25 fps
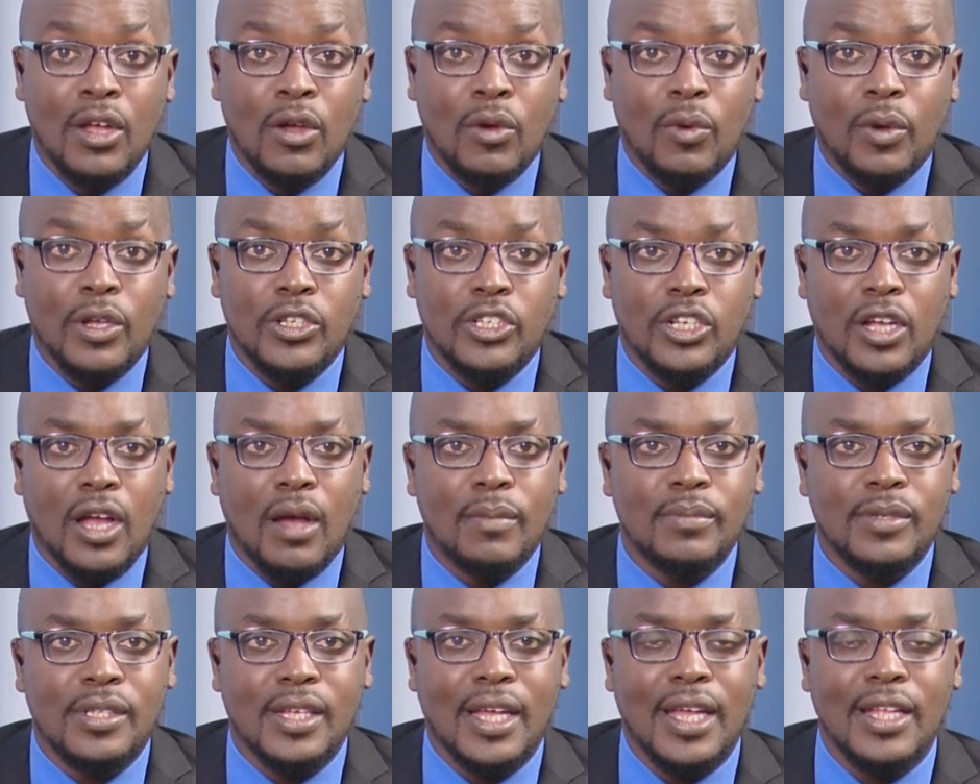which
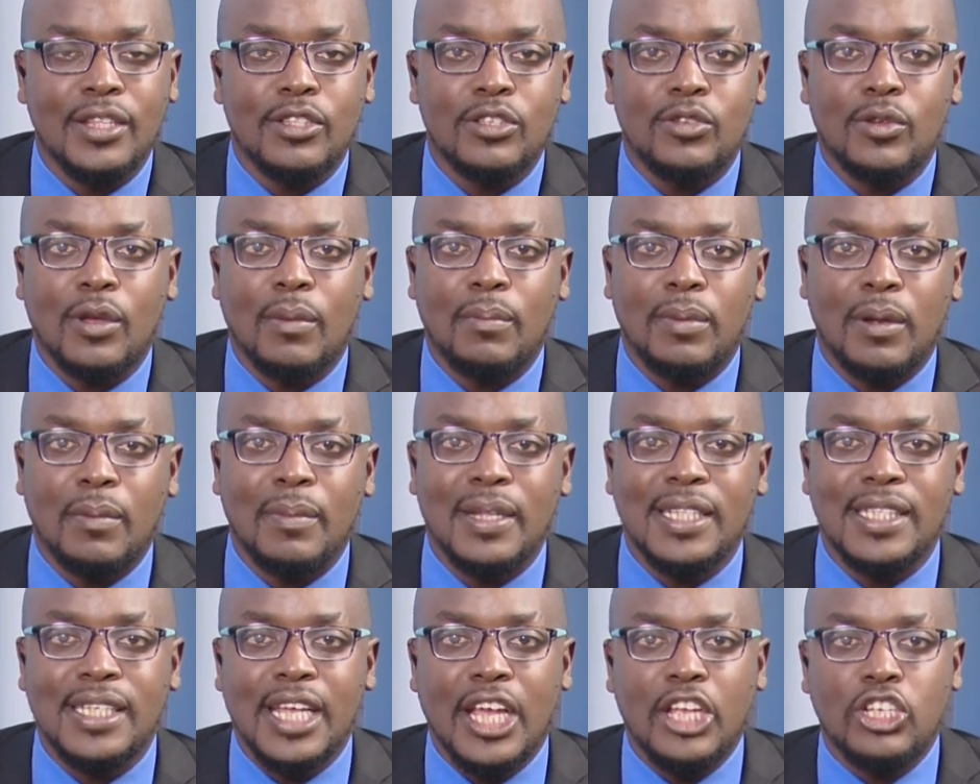comes into
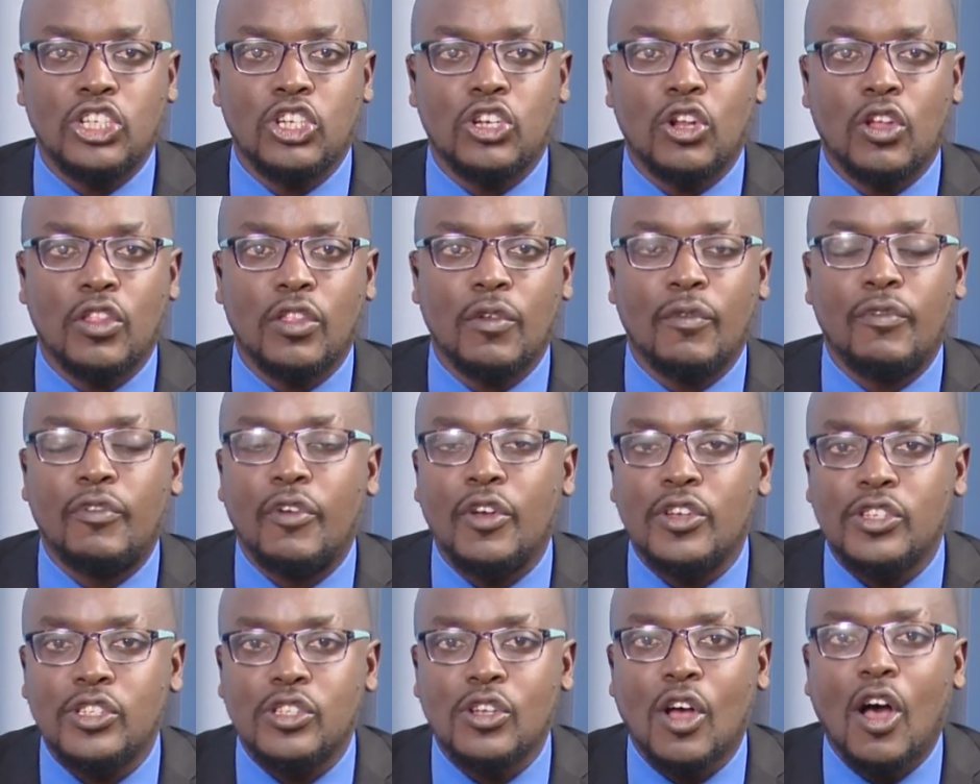implementation on the
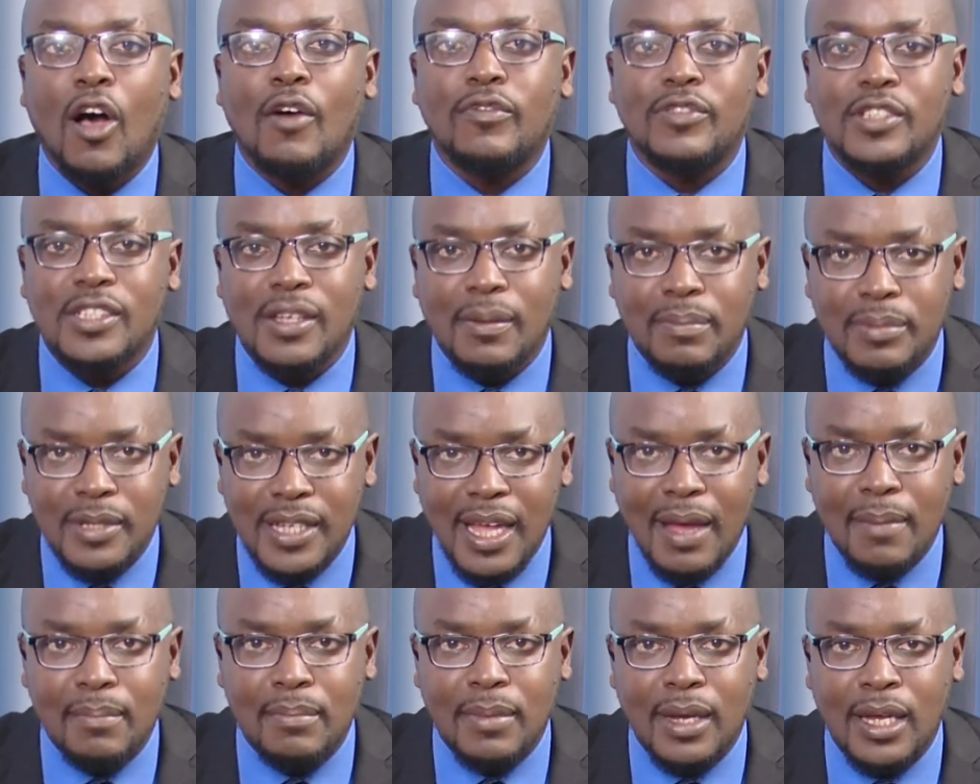1st of
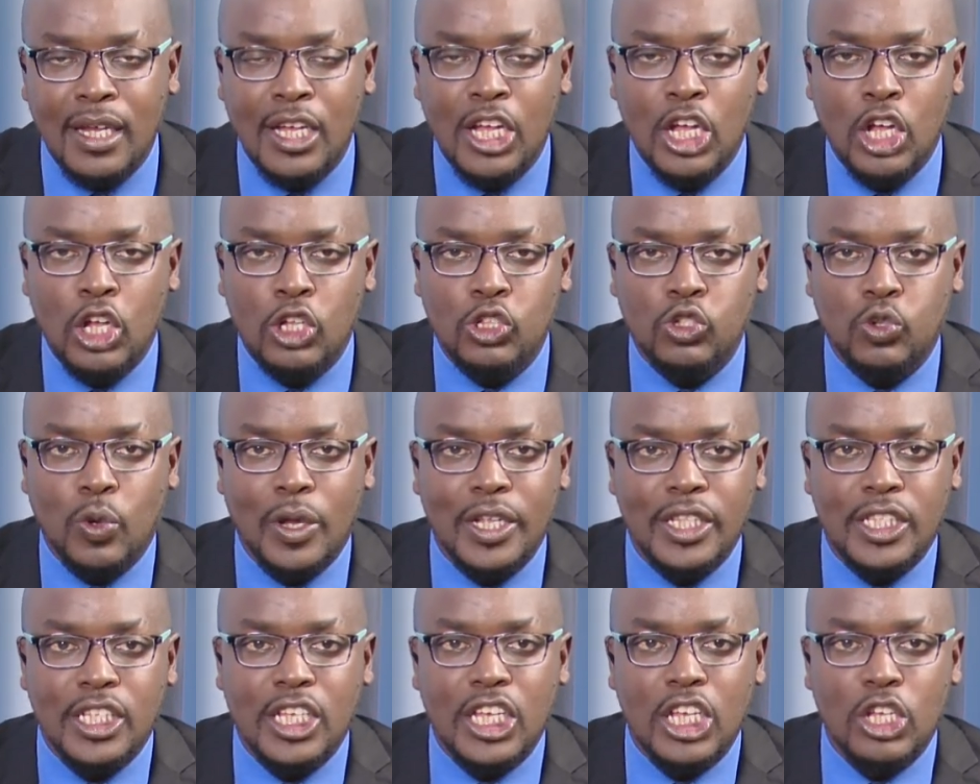September
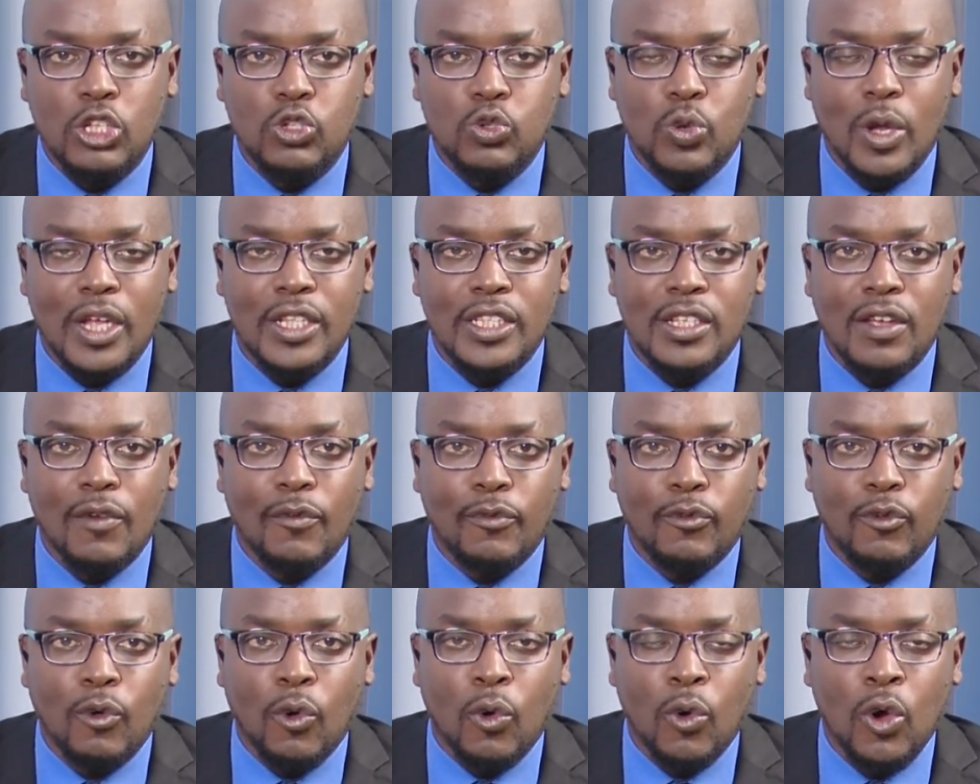
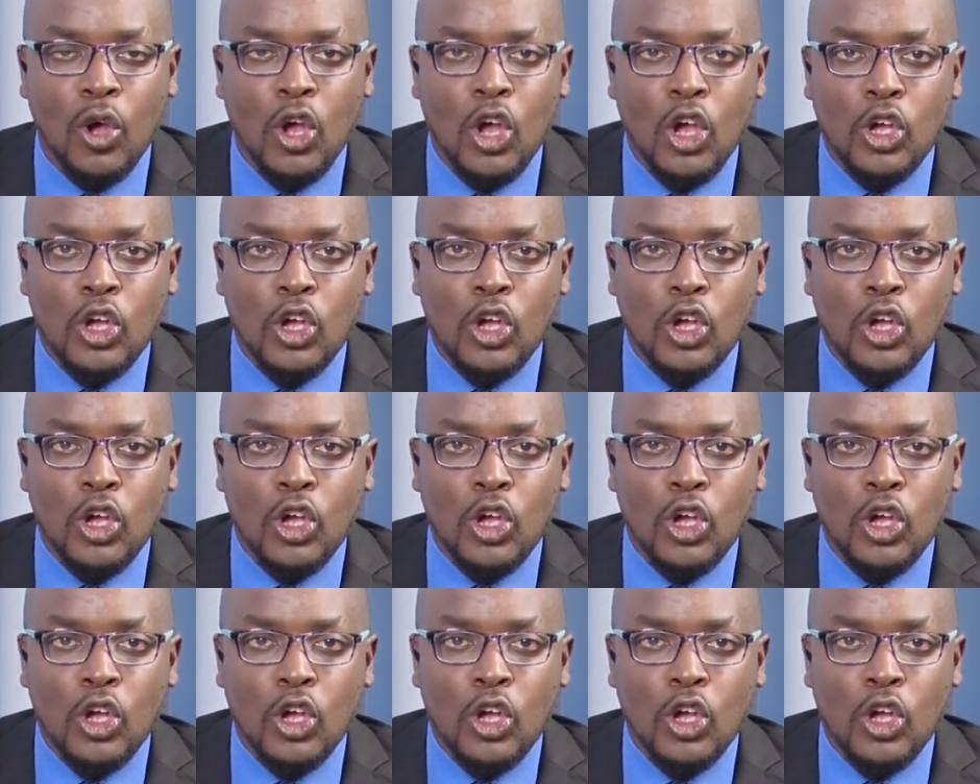2024.